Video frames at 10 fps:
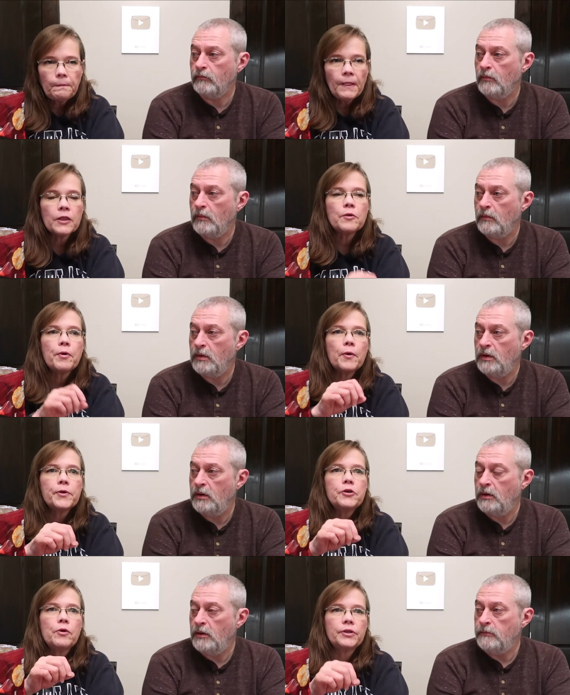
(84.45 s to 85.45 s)
Speaker 1: And the
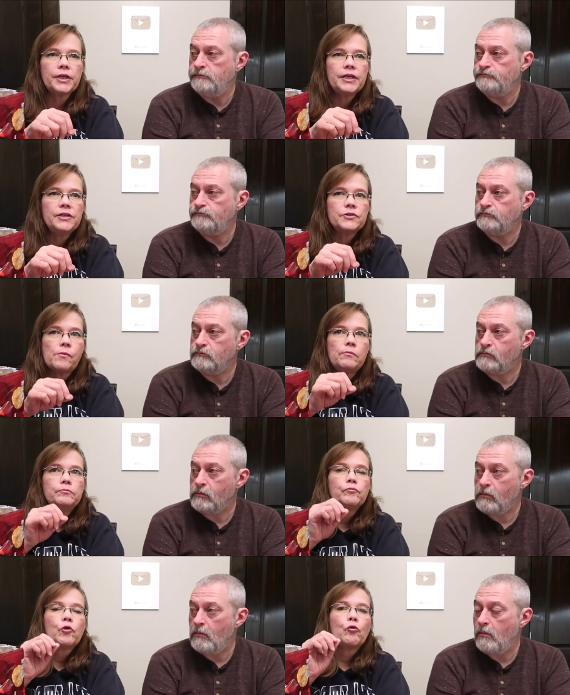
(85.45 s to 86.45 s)
barbecue on these
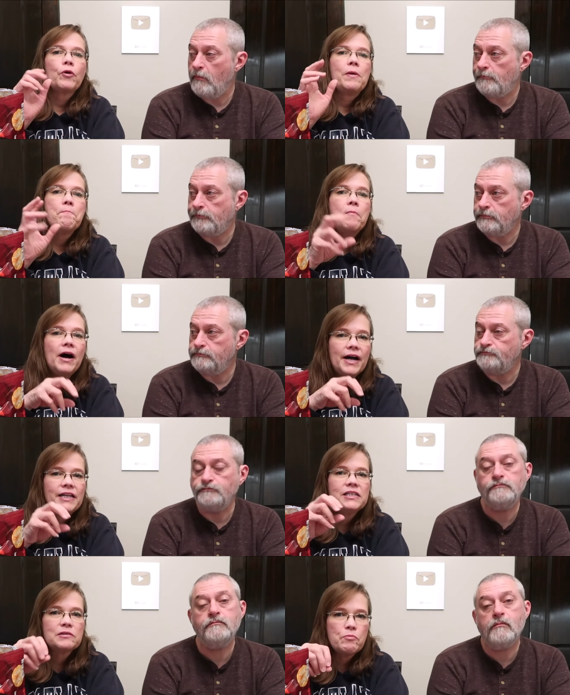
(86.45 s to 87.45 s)

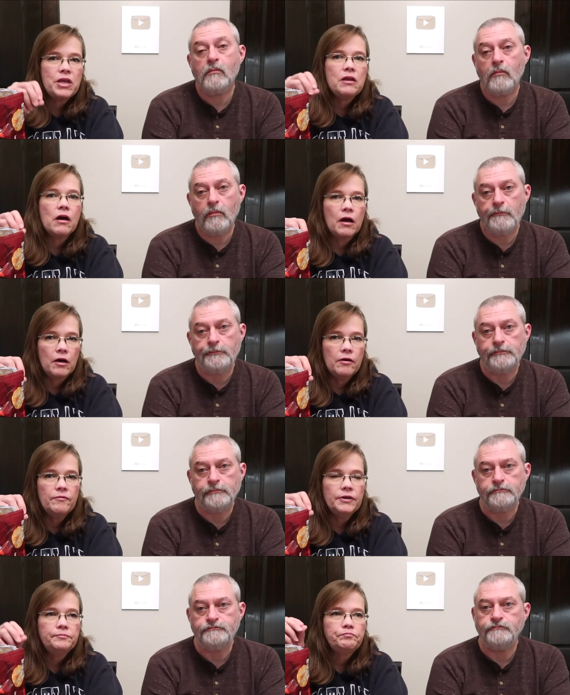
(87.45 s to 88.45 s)
reminds me
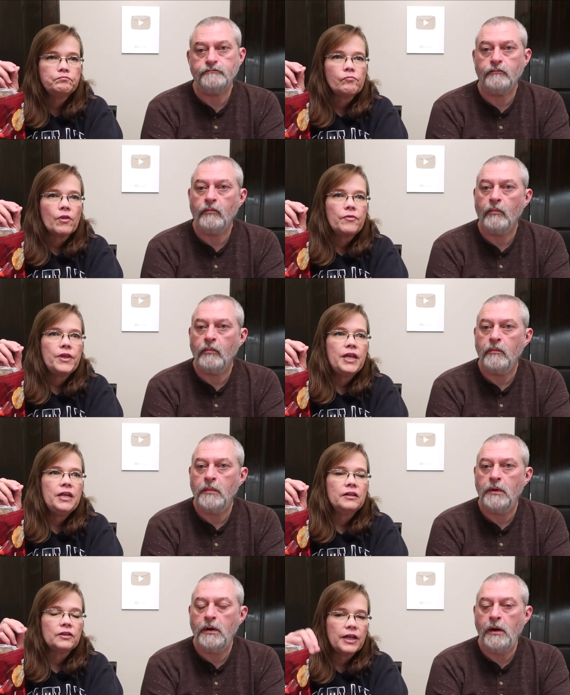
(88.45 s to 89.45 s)
of
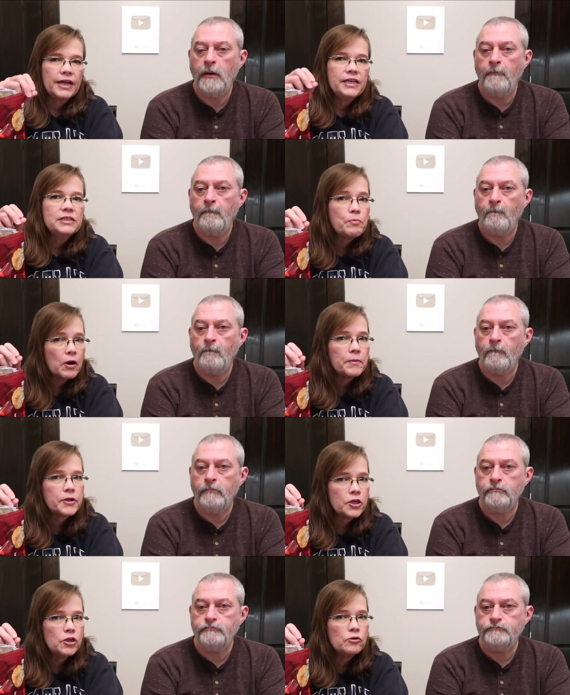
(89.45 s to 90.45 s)
the Lay's
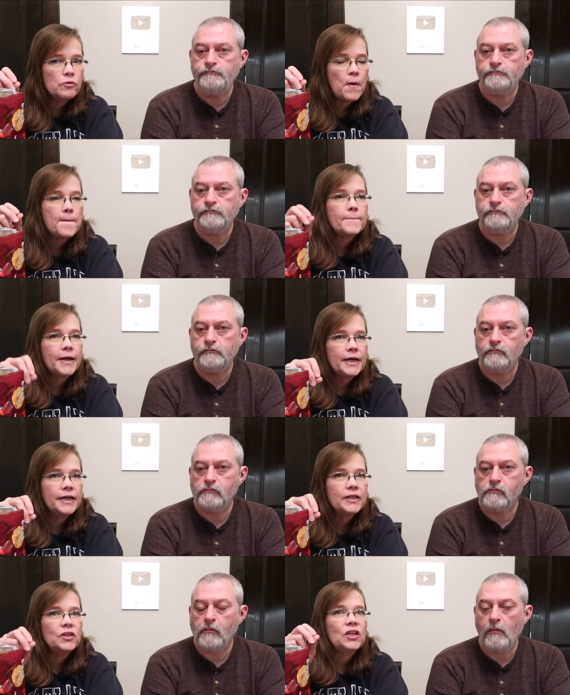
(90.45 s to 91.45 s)
barbecue,
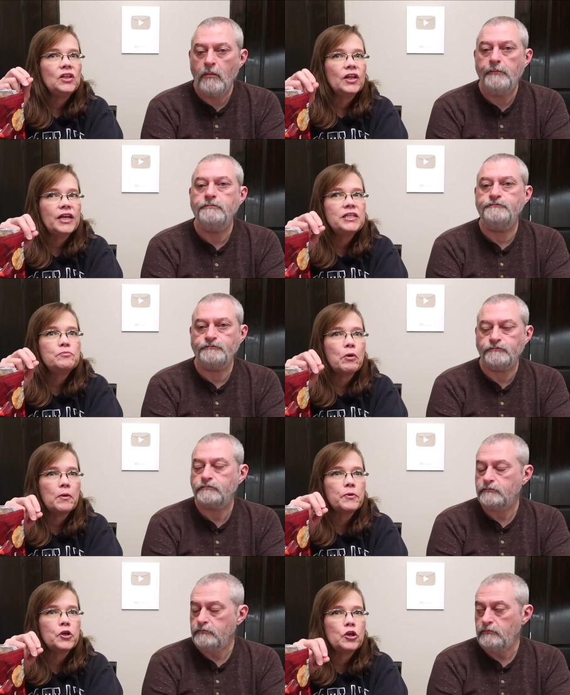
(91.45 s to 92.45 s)
but the Lay's
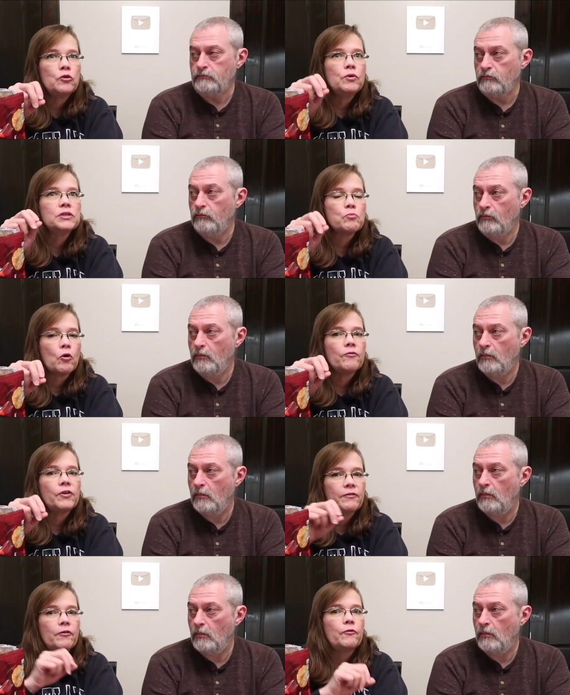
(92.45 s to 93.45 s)
barbecue is more
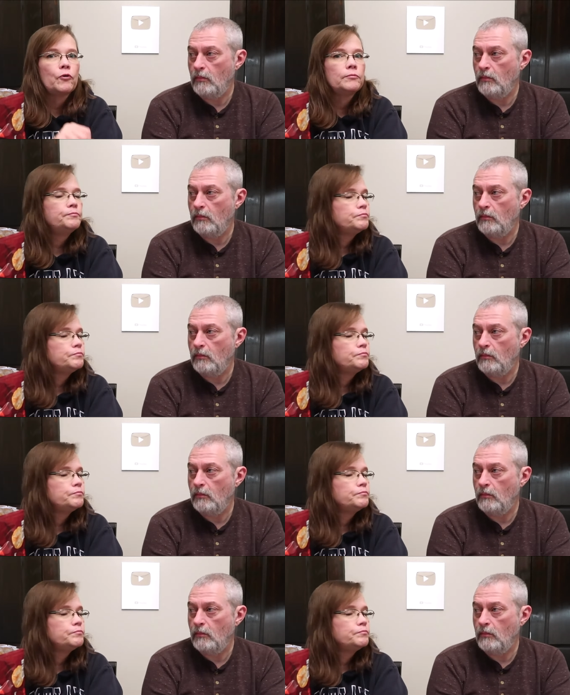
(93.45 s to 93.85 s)
flavorful.